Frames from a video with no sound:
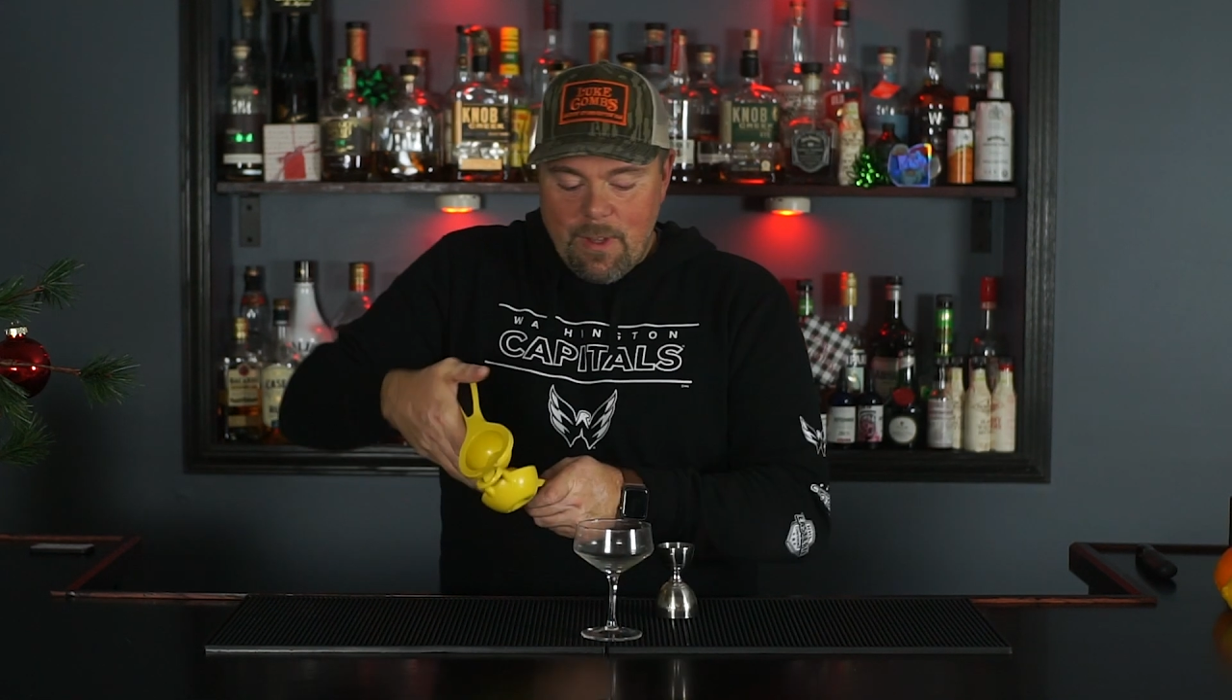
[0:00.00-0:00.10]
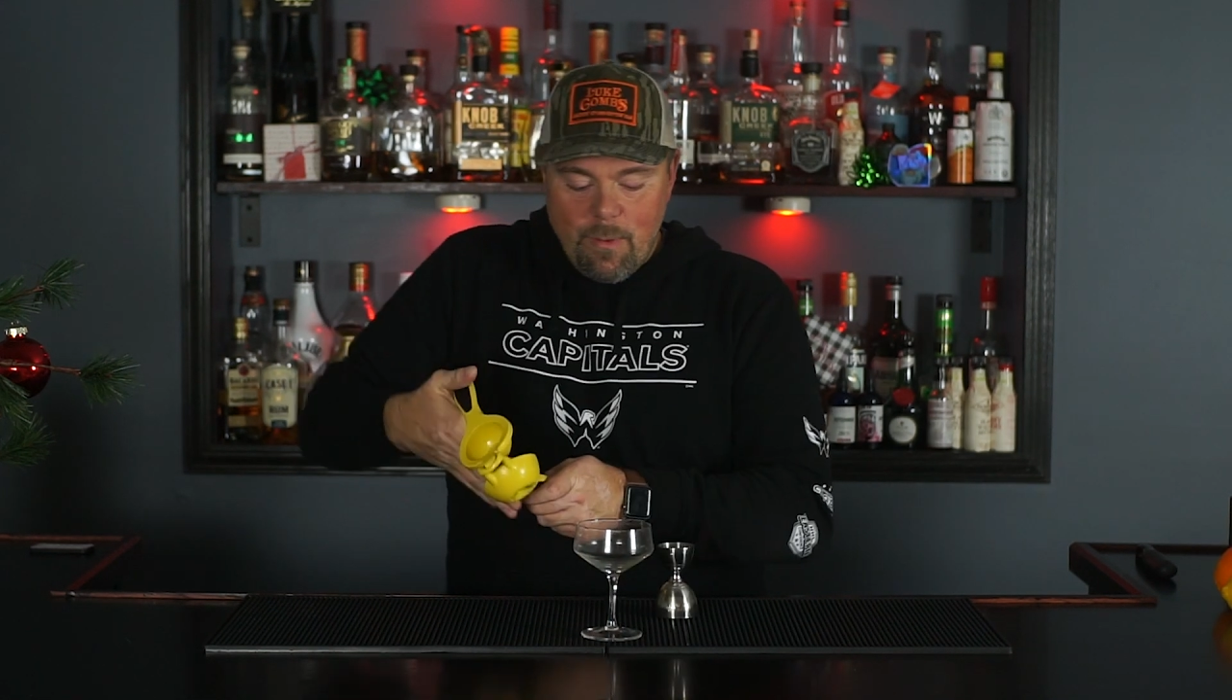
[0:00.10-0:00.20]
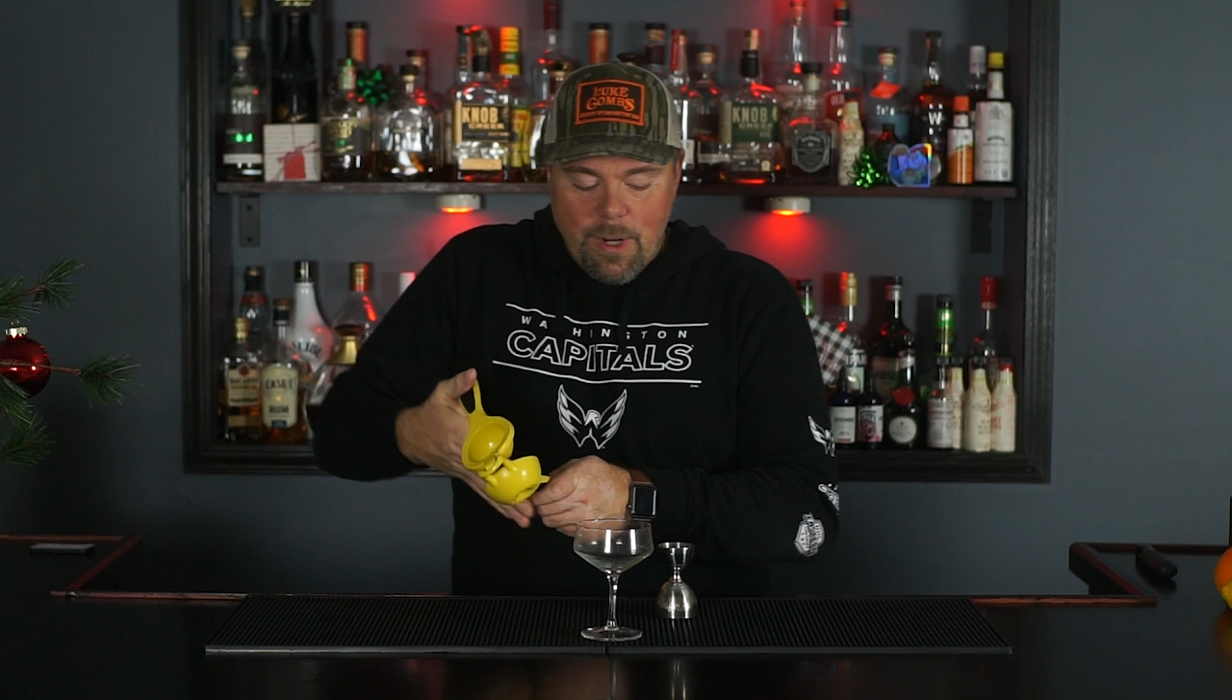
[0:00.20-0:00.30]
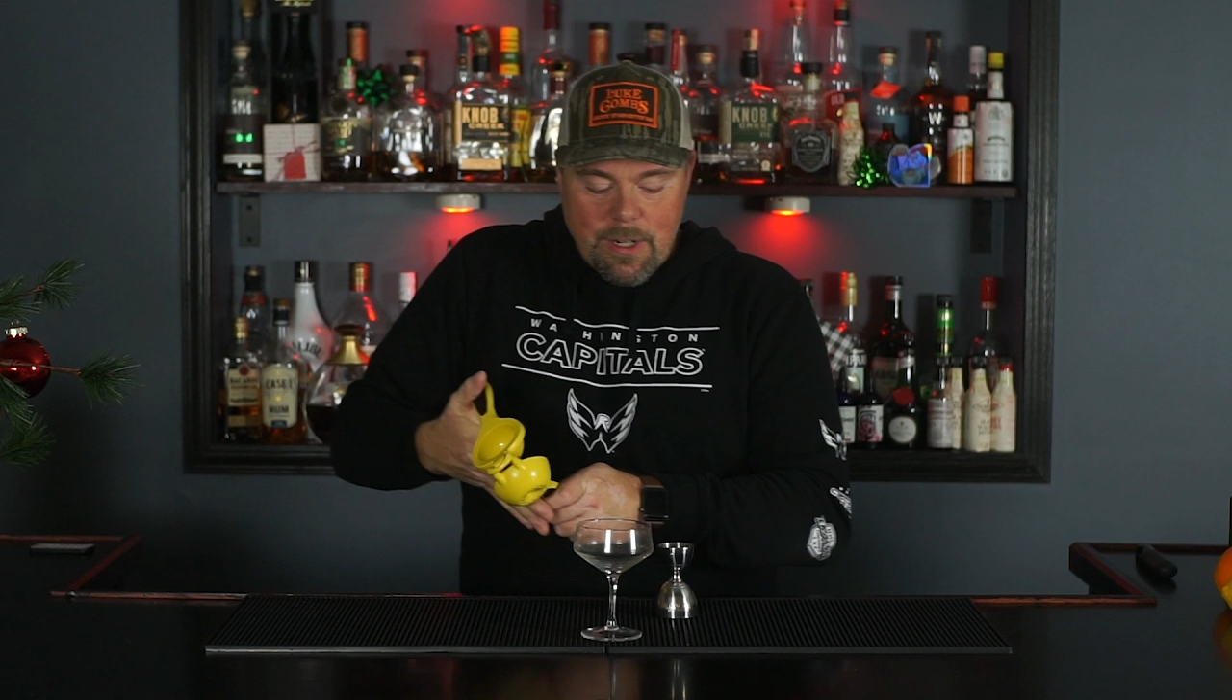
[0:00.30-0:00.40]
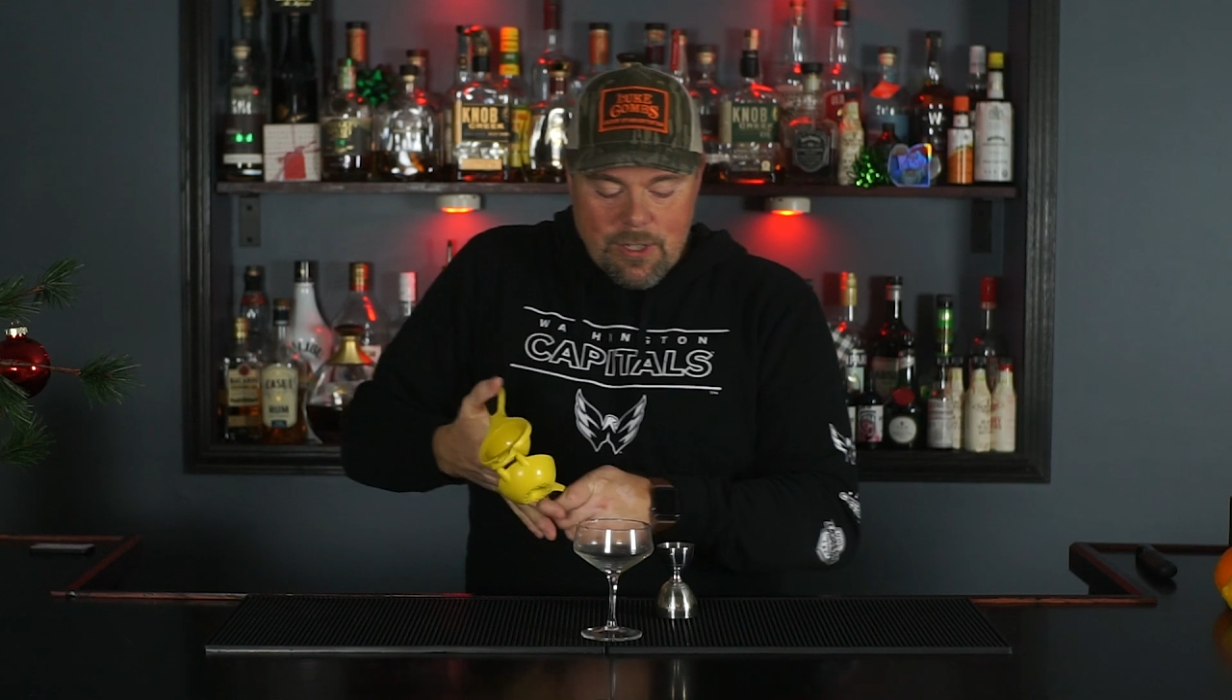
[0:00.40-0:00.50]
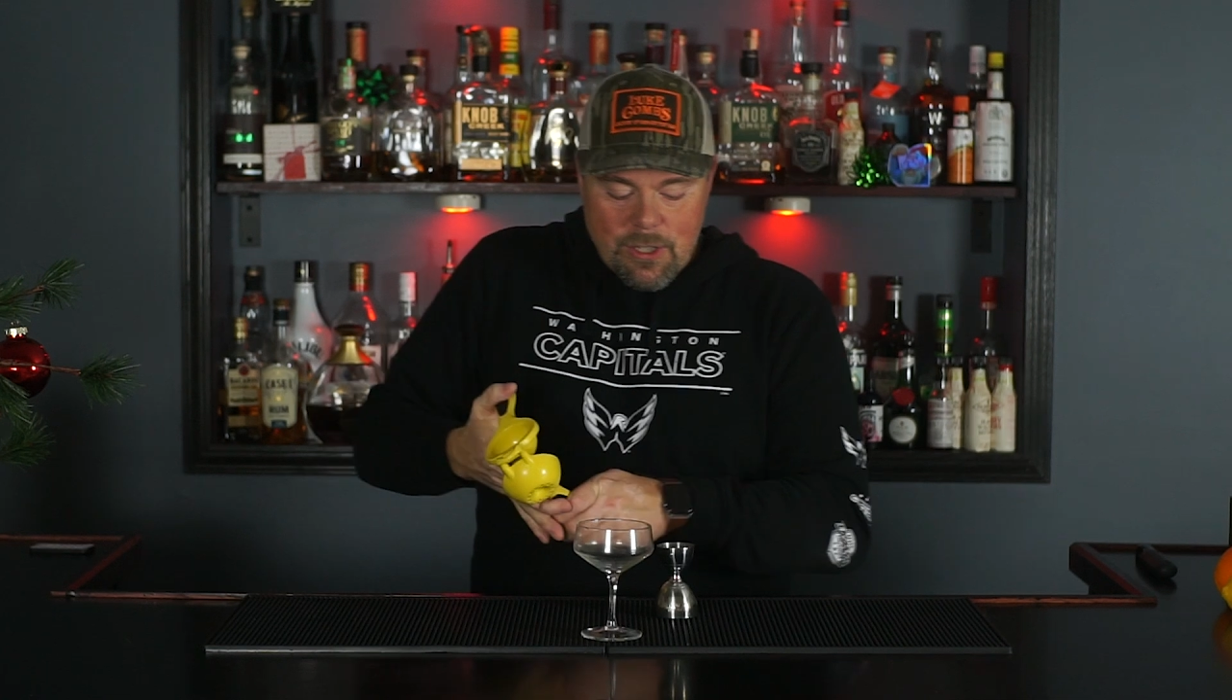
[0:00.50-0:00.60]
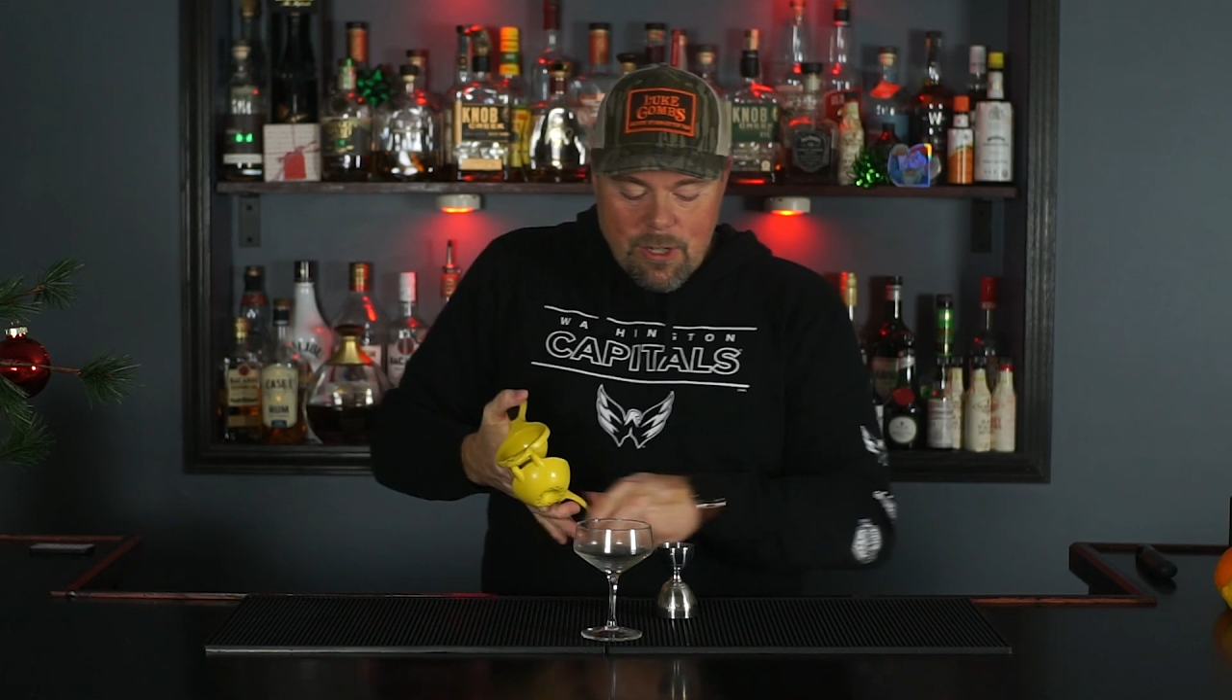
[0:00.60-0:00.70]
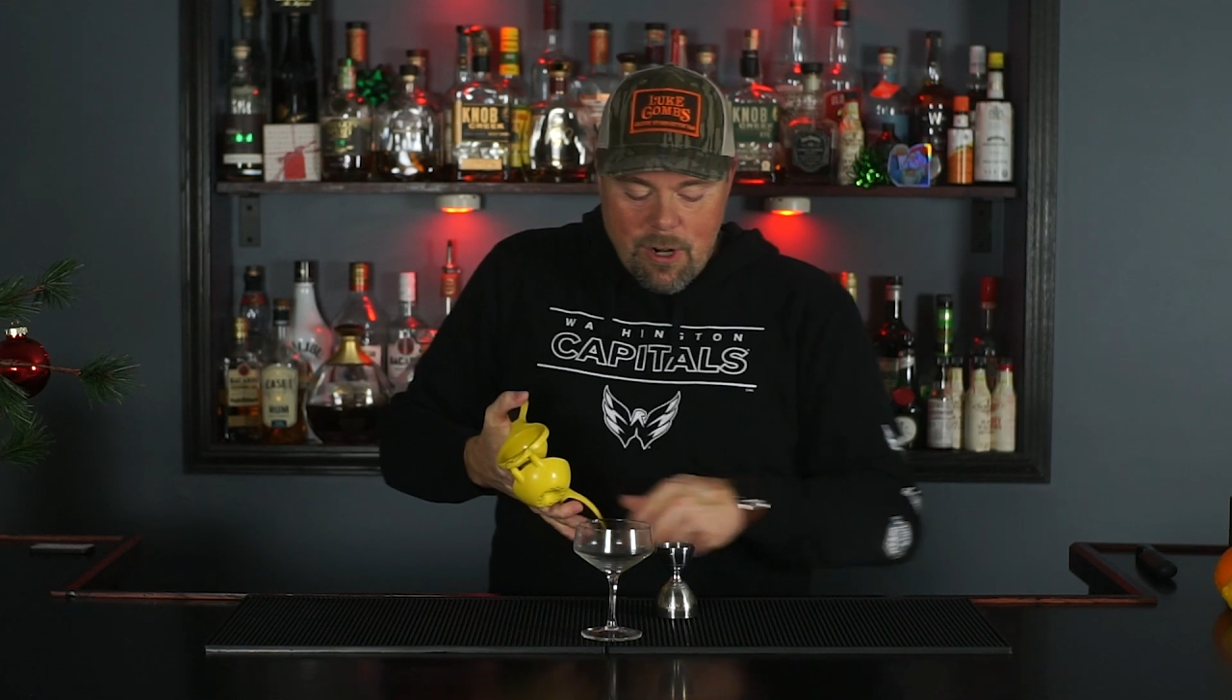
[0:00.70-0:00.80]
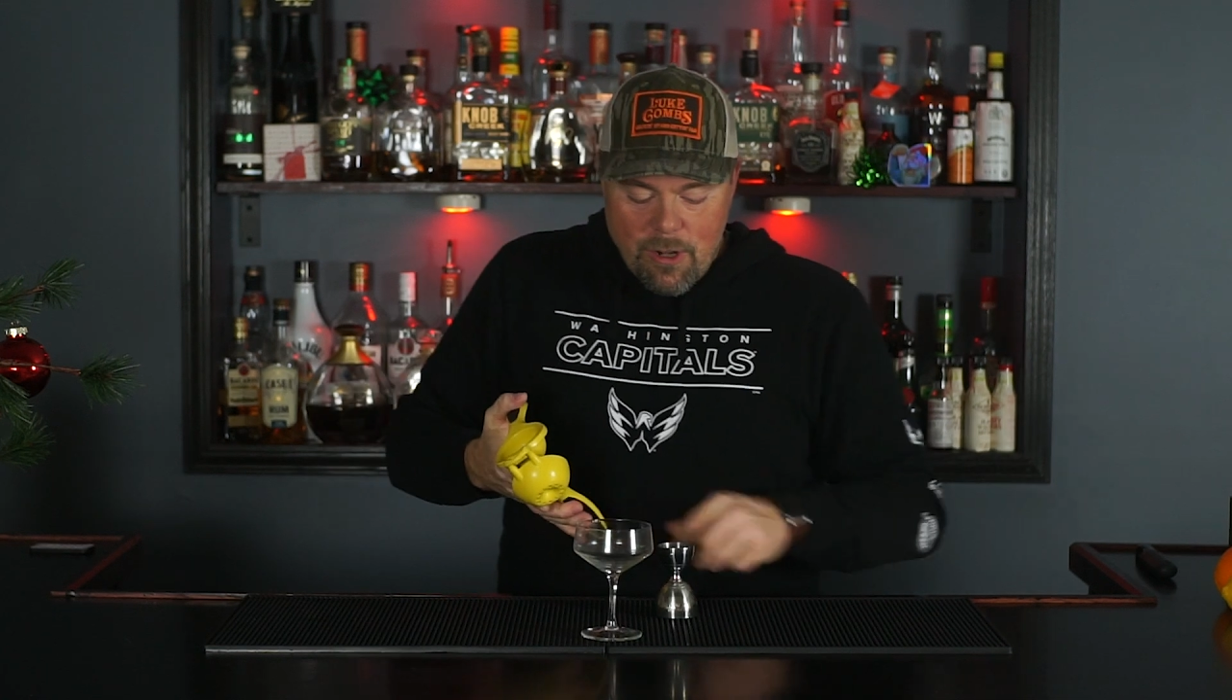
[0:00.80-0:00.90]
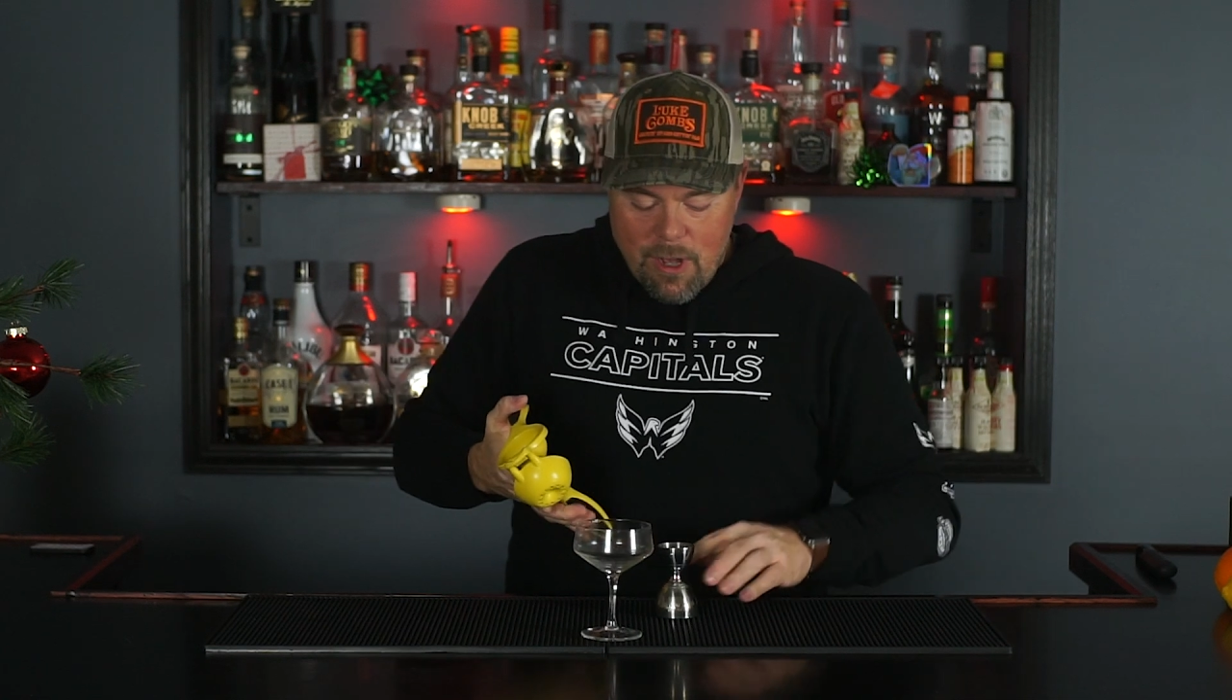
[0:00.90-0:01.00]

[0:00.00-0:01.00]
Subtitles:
We're gonna start